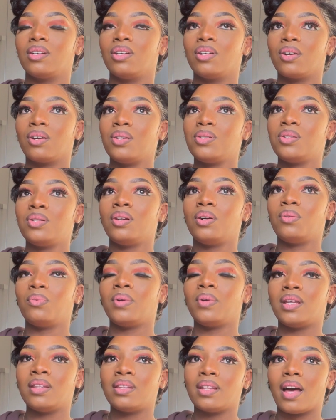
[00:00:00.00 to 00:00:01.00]
Because, you know,
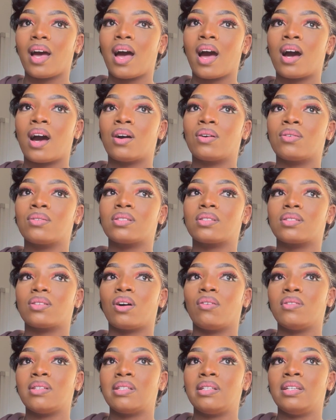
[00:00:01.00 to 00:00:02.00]
we're in the house,
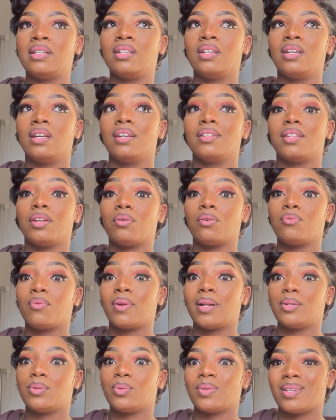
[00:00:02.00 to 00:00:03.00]
obviously they don't
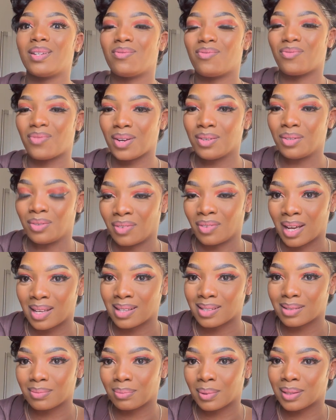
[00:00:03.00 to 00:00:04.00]
really do it in front of
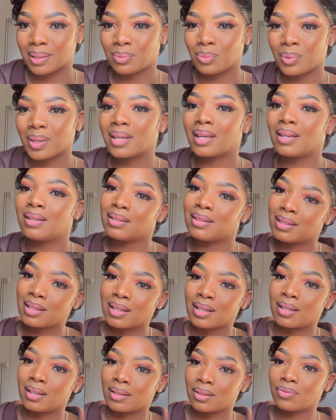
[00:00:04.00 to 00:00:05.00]
us, but we can
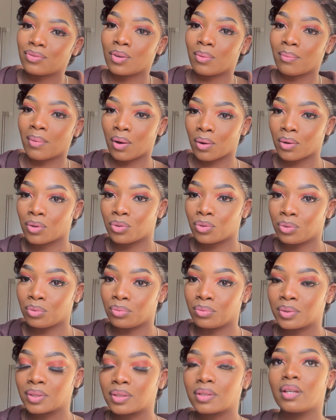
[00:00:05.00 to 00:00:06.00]
hear from our
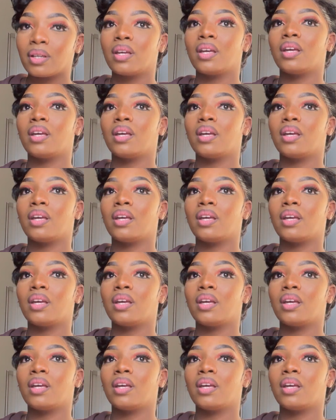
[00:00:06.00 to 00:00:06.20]
rooms.